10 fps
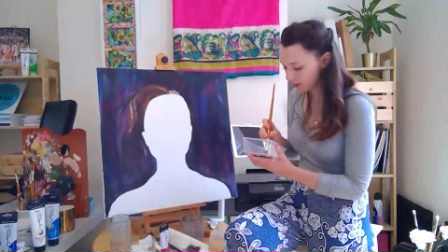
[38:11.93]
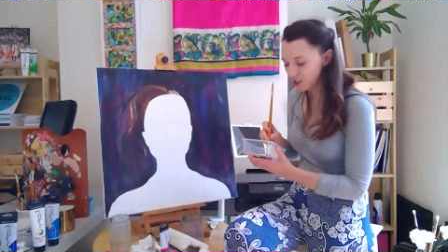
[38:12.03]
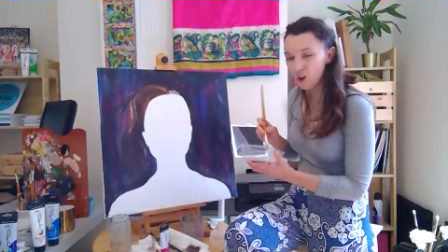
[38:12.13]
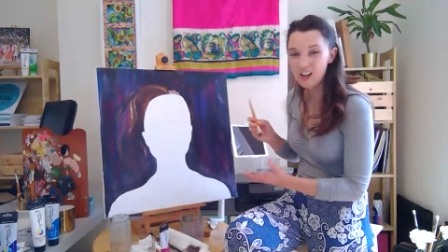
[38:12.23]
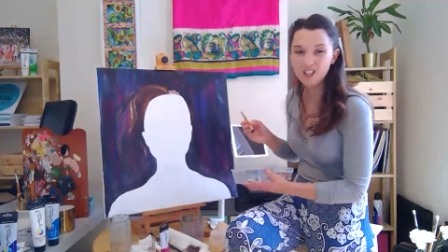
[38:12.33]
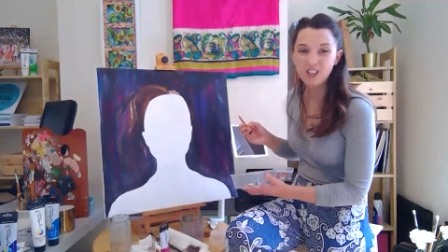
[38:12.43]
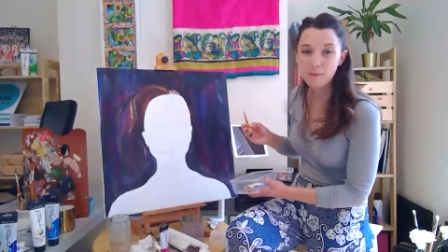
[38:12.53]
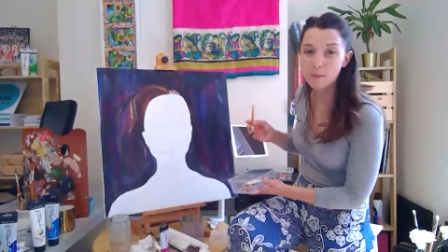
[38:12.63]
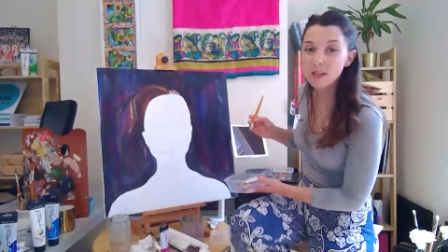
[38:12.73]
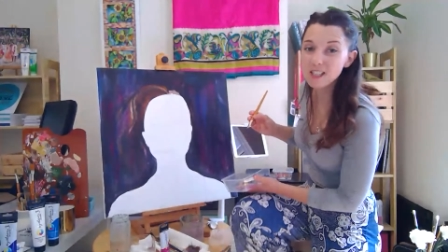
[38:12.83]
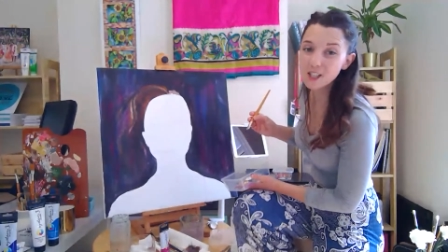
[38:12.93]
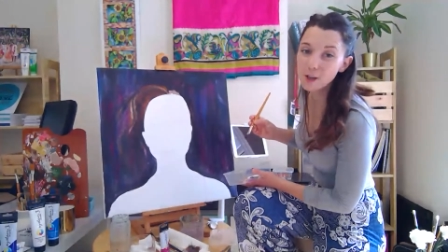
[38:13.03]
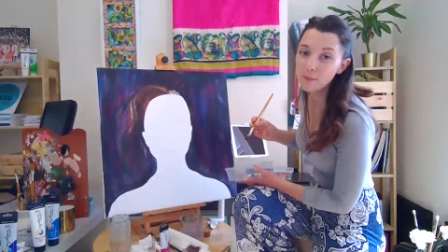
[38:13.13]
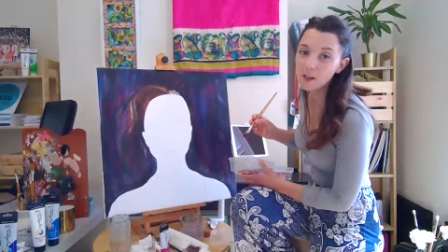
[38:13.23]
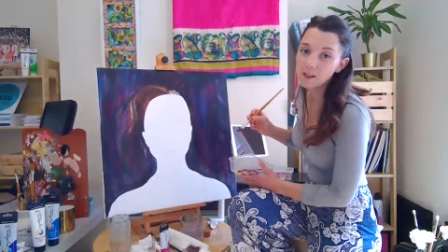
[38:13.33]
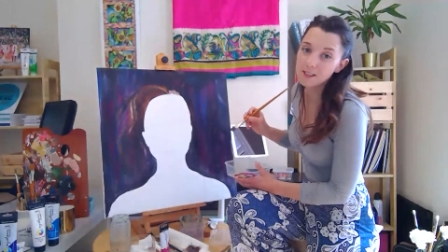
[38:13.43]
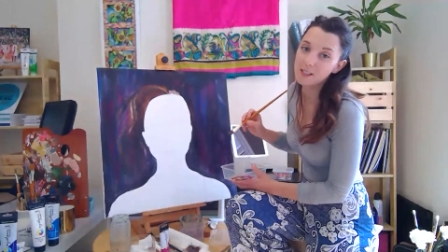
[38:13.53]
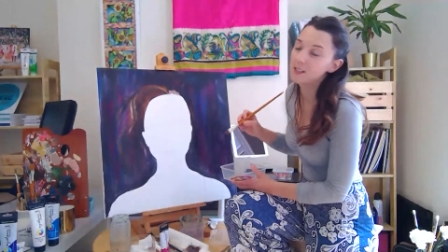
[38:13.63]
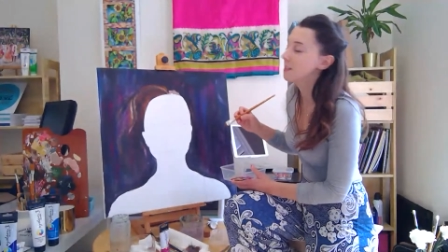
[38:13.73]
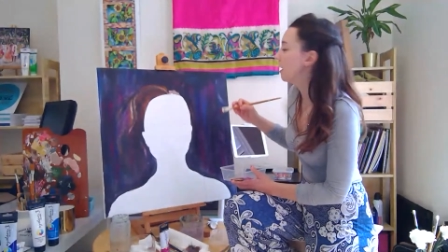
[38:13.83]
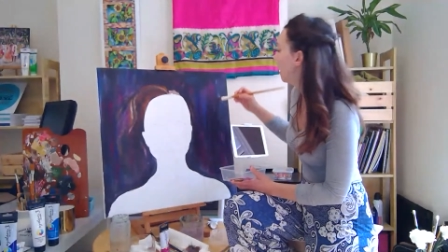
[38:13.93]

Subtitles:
It's not actually my medium. I did